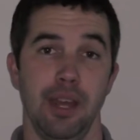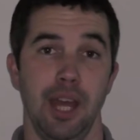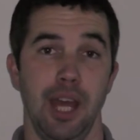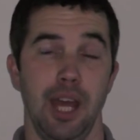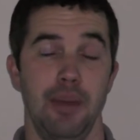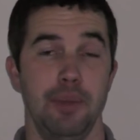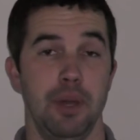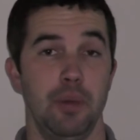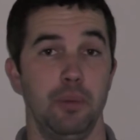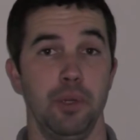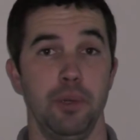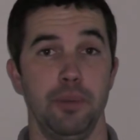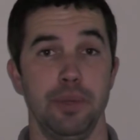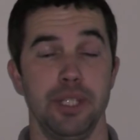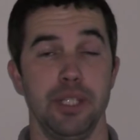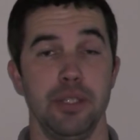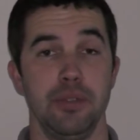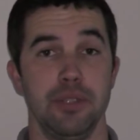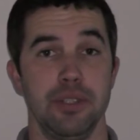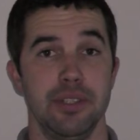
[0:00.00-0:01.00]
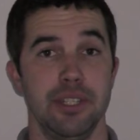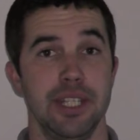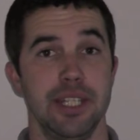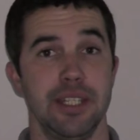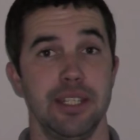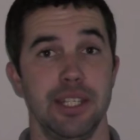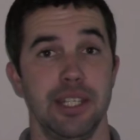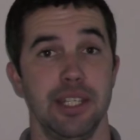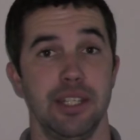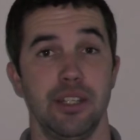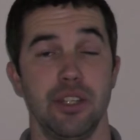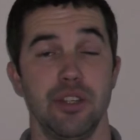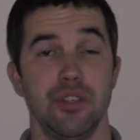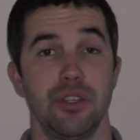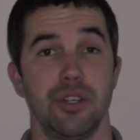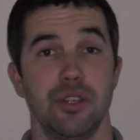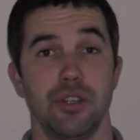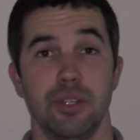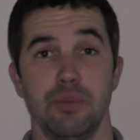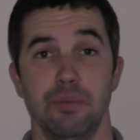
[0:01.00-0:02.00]
Um, and we'll be using this in
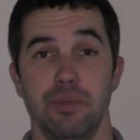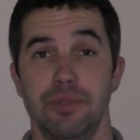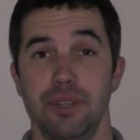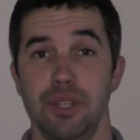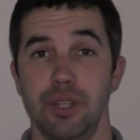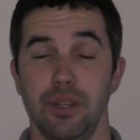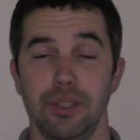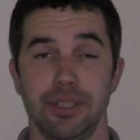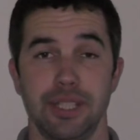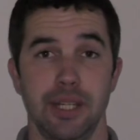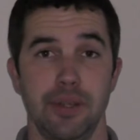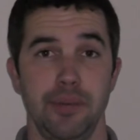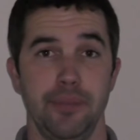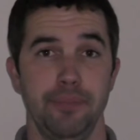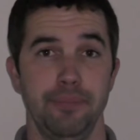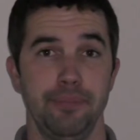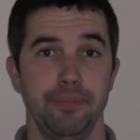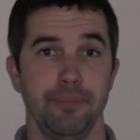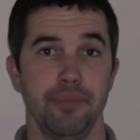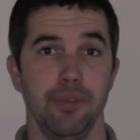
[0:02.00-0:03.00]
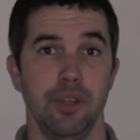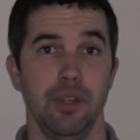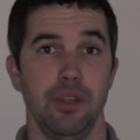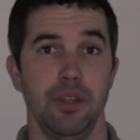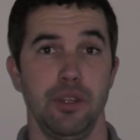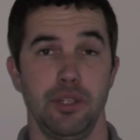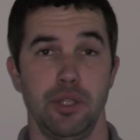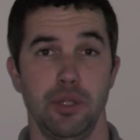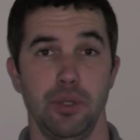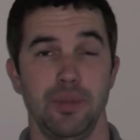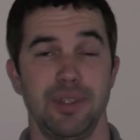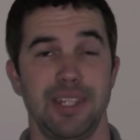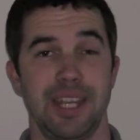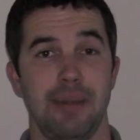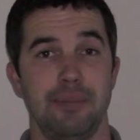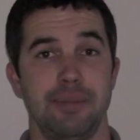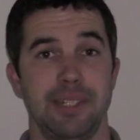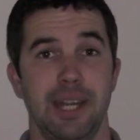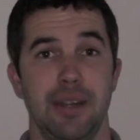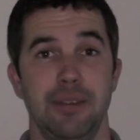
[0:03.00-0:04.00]
conjunction with a knockdown to
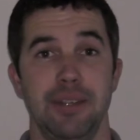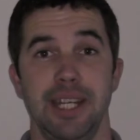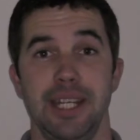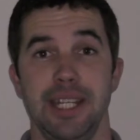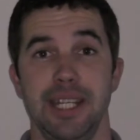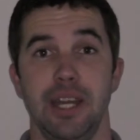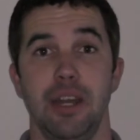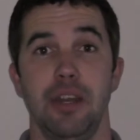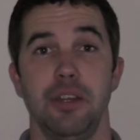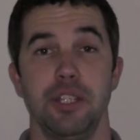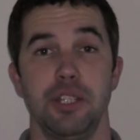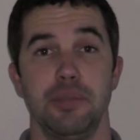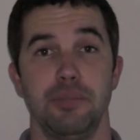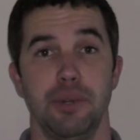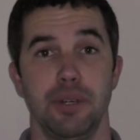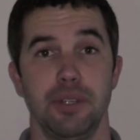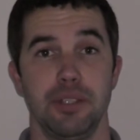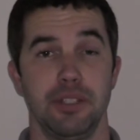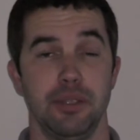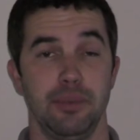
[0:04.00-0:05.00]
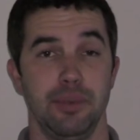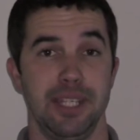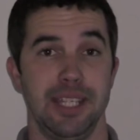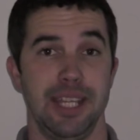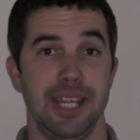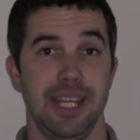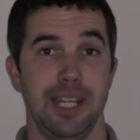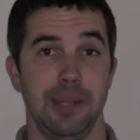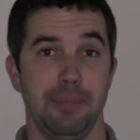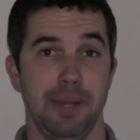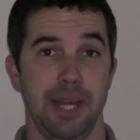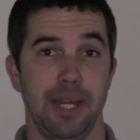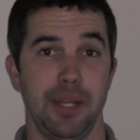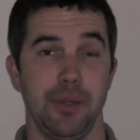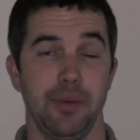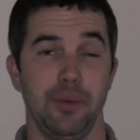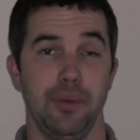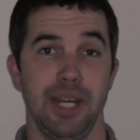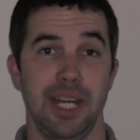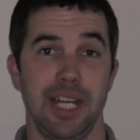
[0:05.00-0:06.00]
tap down any high spots that we get in a
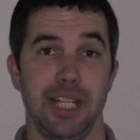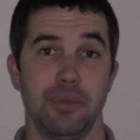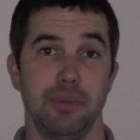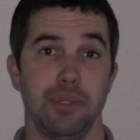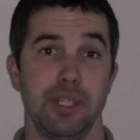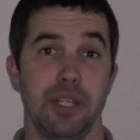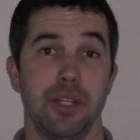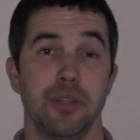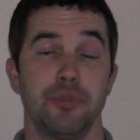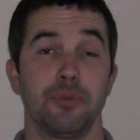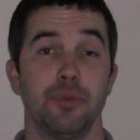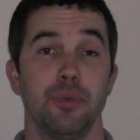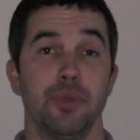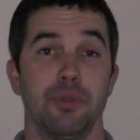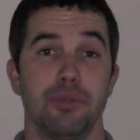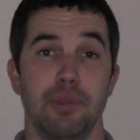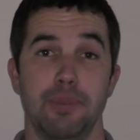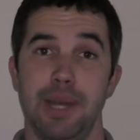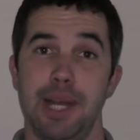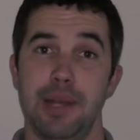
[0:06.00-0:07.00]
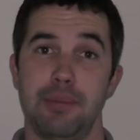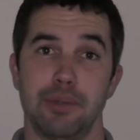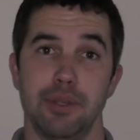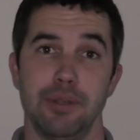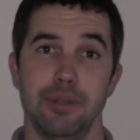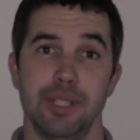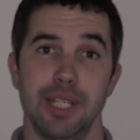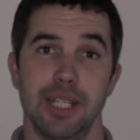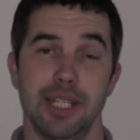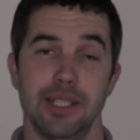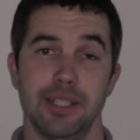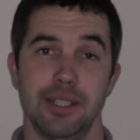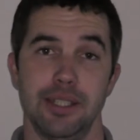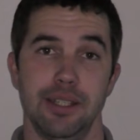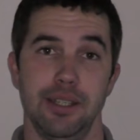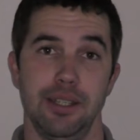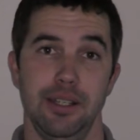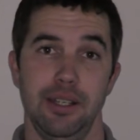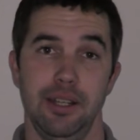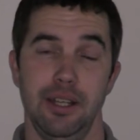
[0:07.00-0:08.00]
panel as we go through the repair process.
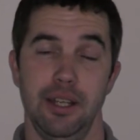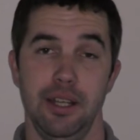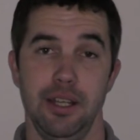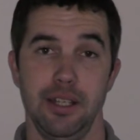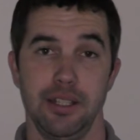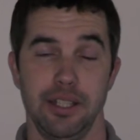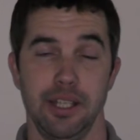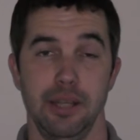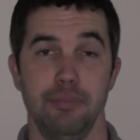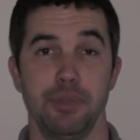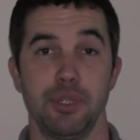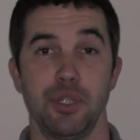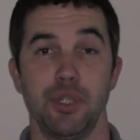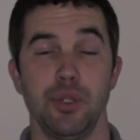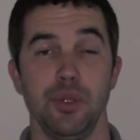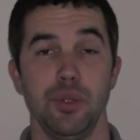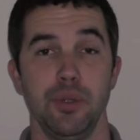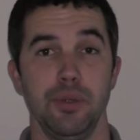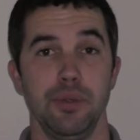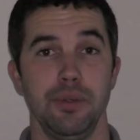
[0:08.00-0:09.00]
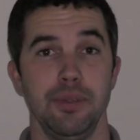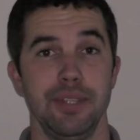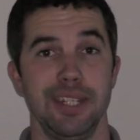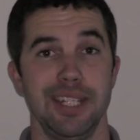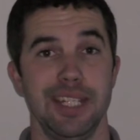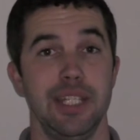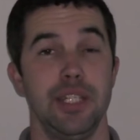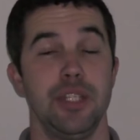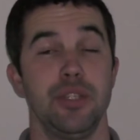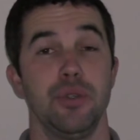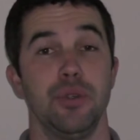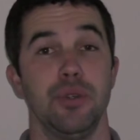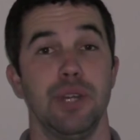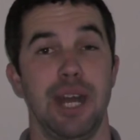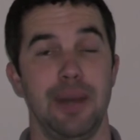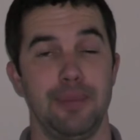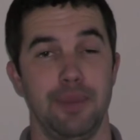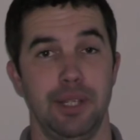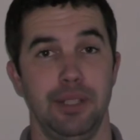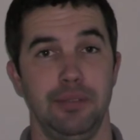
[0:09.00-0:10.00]
So number two is your
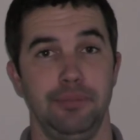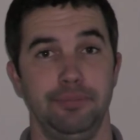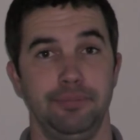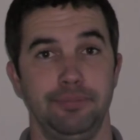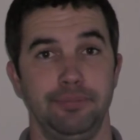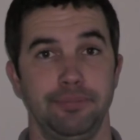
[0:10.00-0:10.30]
hammer.